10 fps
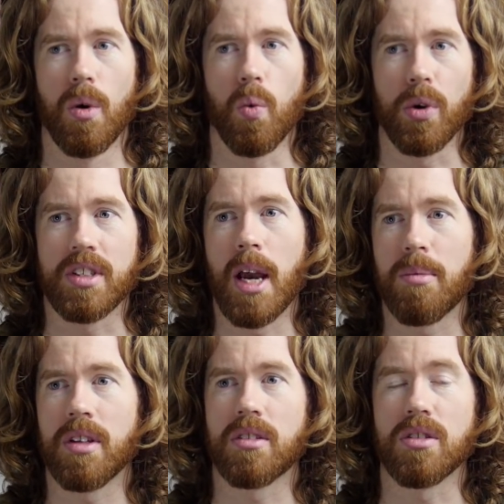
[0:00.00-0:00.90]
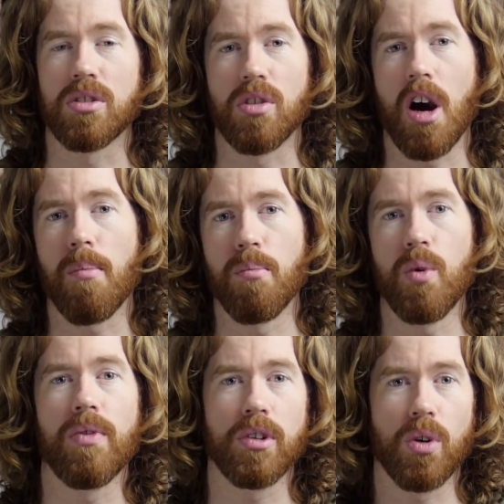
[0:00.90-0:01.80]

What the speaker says: We're tempted to stop moving